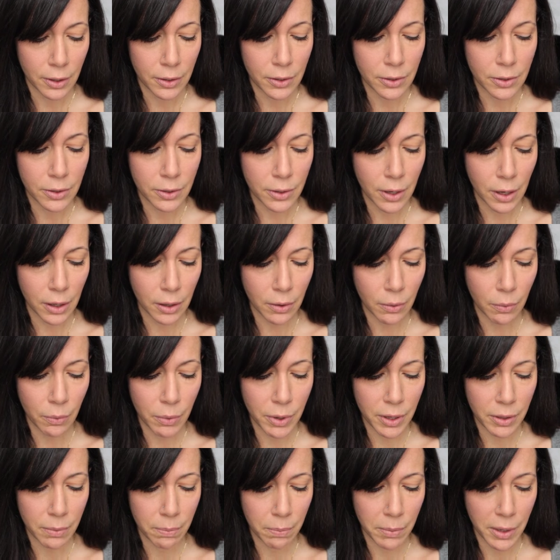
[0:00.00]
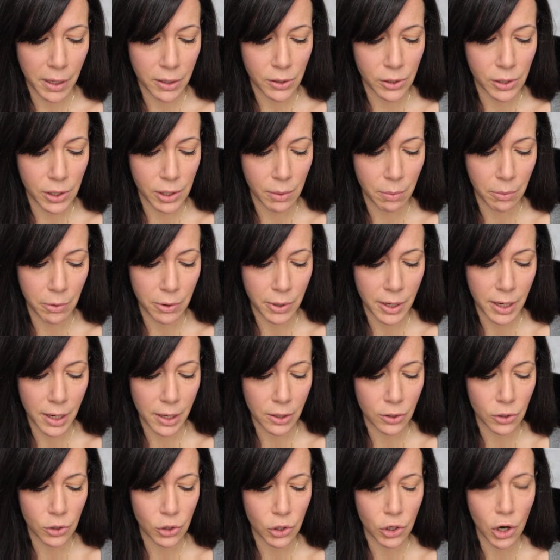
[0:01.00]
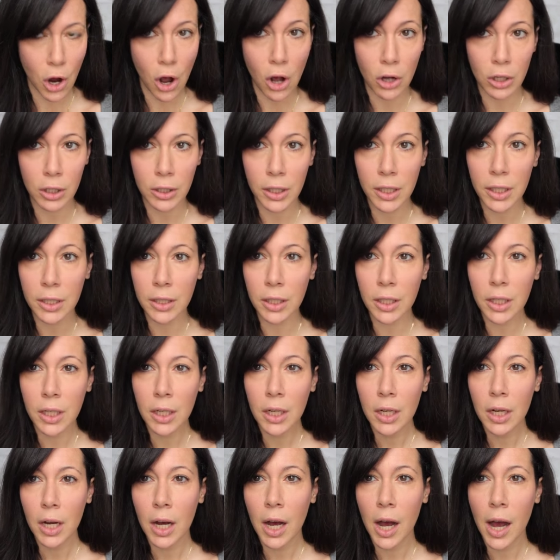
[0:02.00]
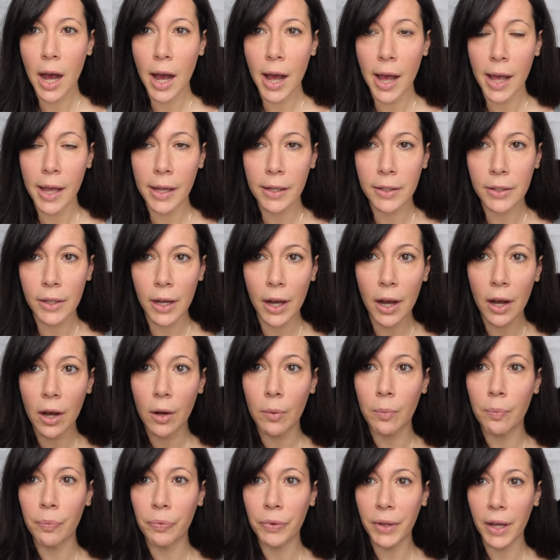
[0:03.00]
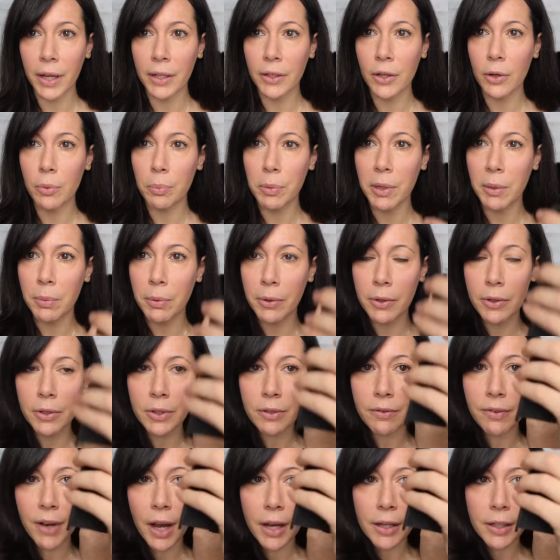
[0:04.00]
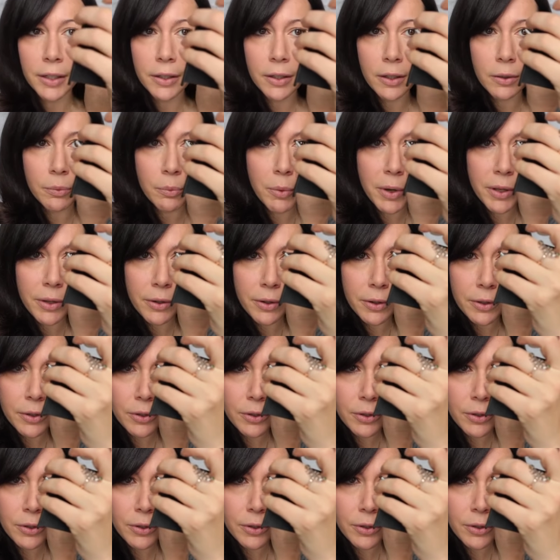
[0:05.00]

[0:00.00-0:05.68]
stuck with my Shimmery Chocolate. And I know people are divided on whether